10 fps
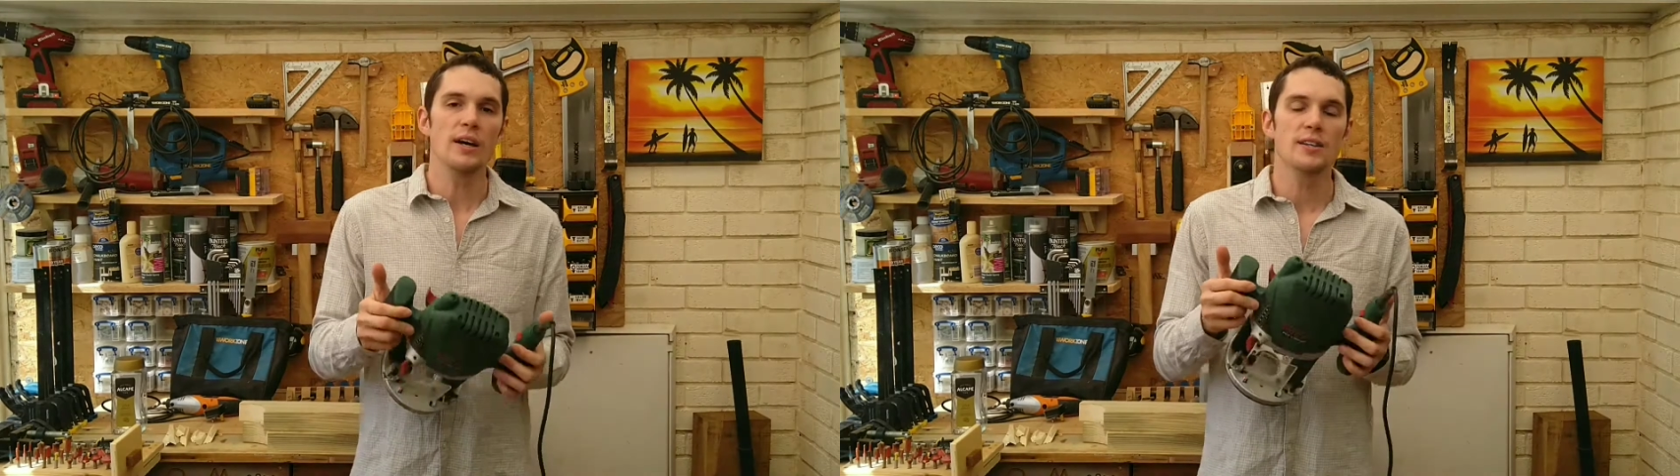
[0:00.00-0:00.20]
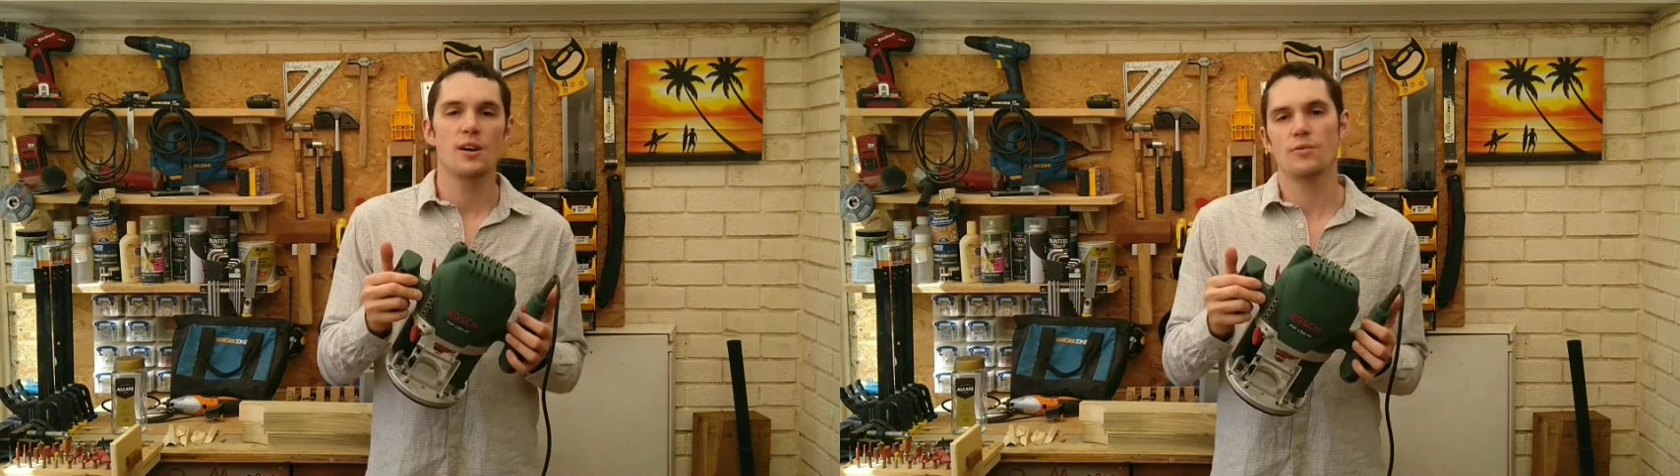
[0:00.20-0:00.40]

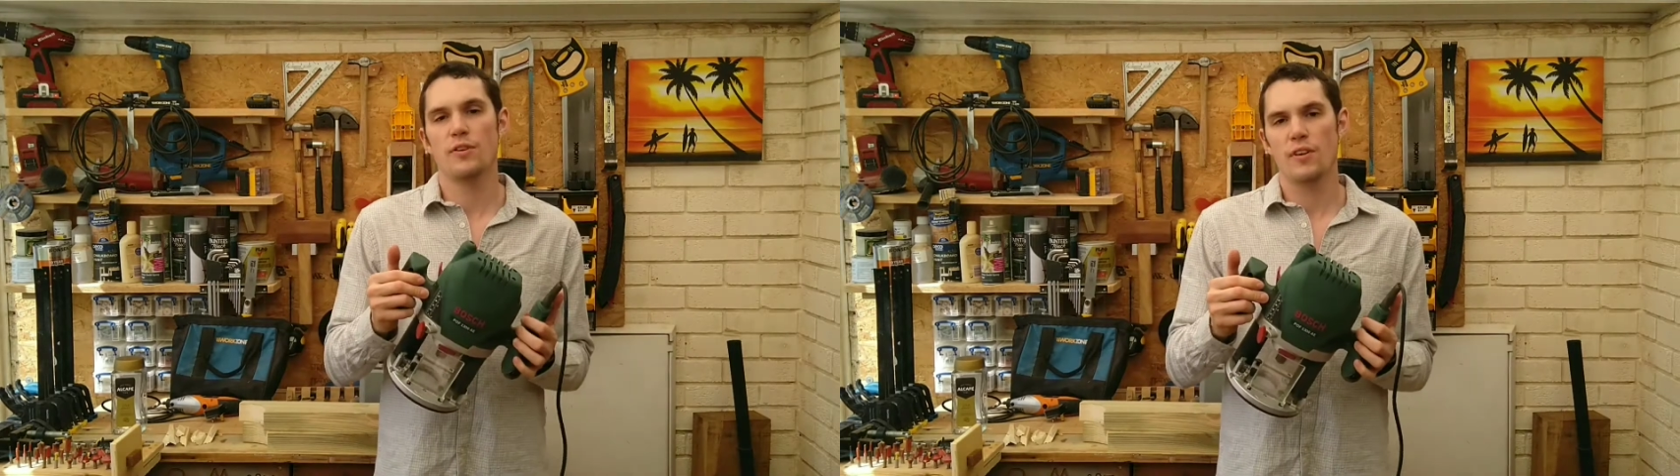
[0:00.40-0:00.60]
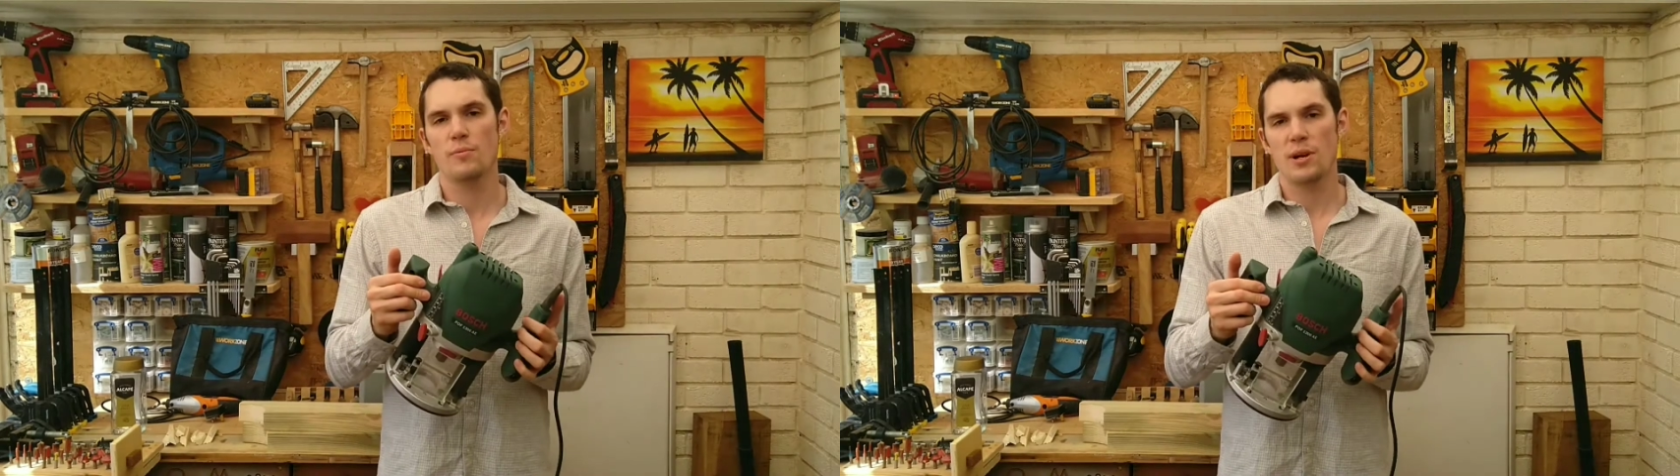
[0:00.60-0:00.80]
So
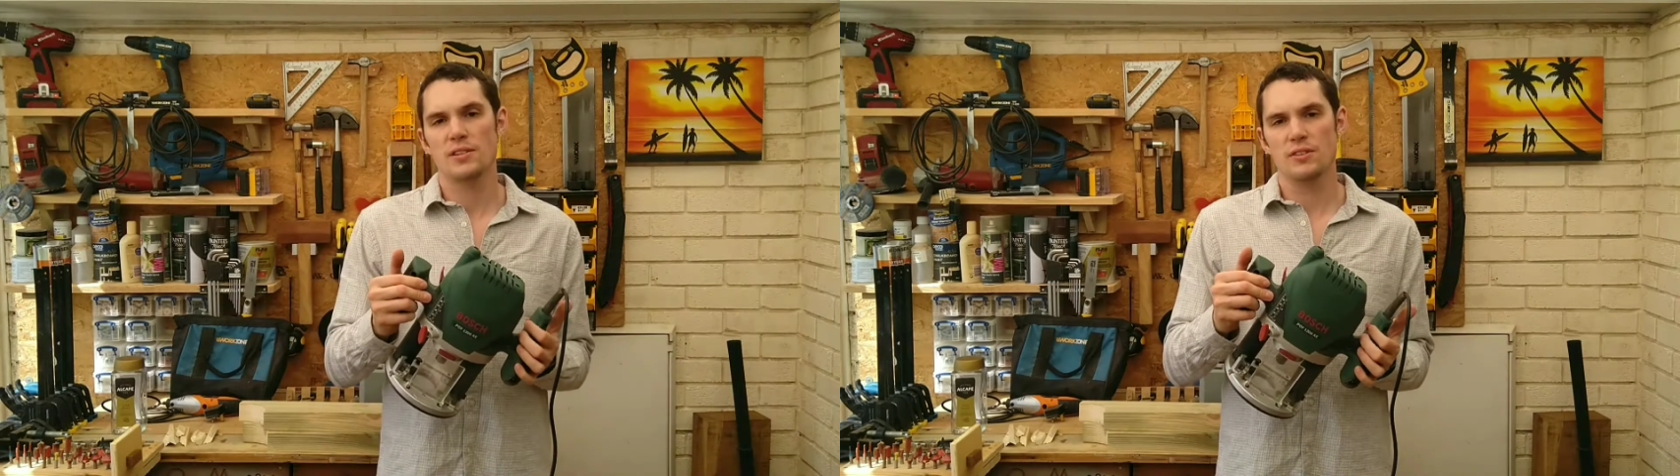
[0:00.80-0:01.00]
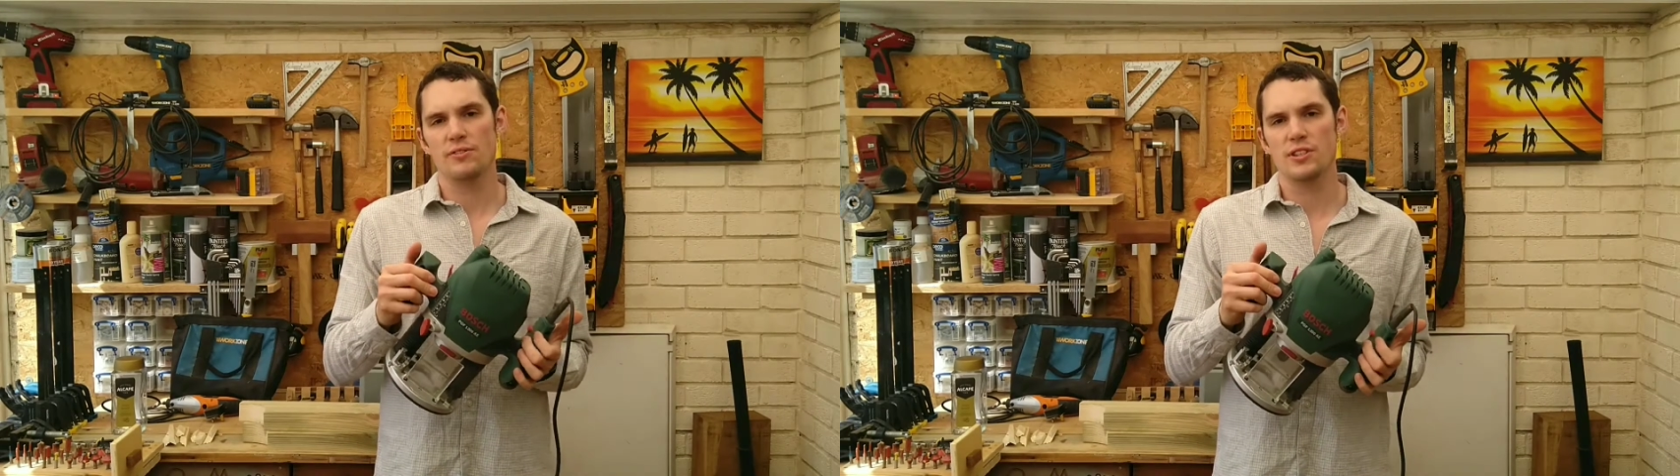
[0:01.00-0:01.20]
the very
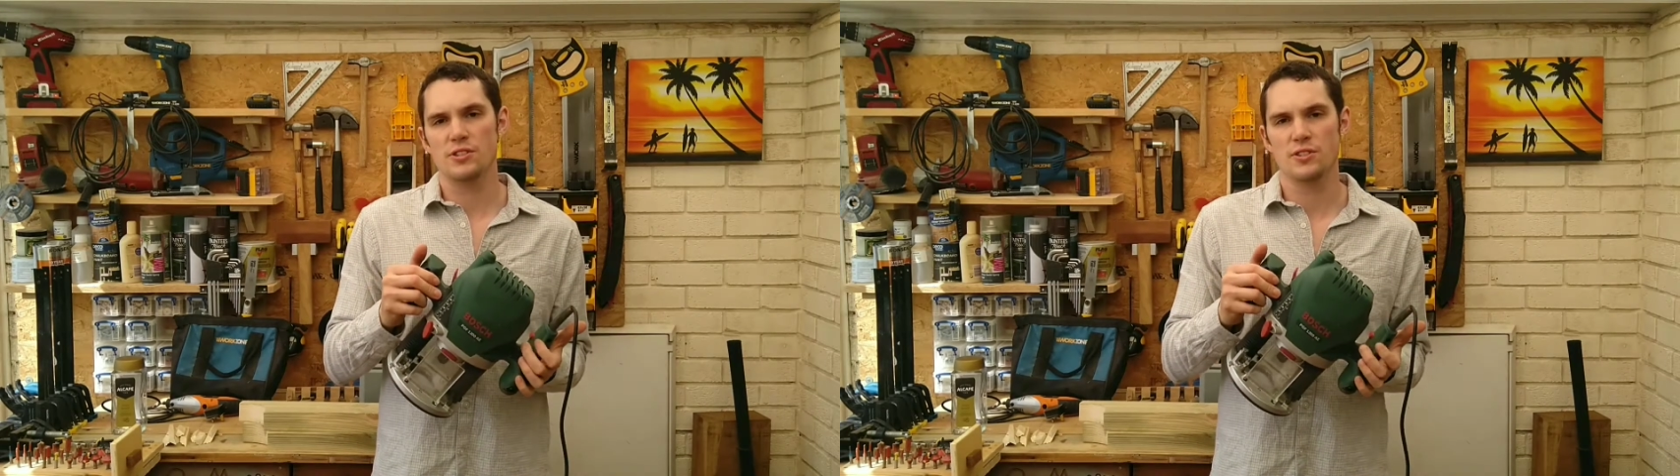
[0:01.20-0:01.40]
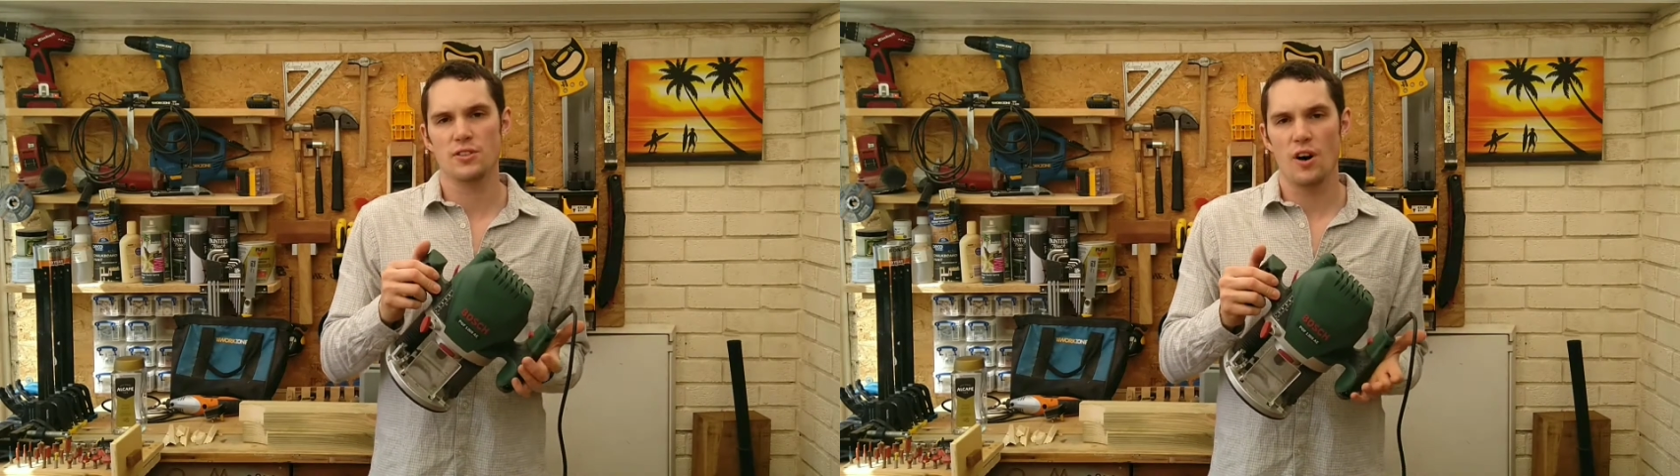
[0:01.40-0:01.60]
basic features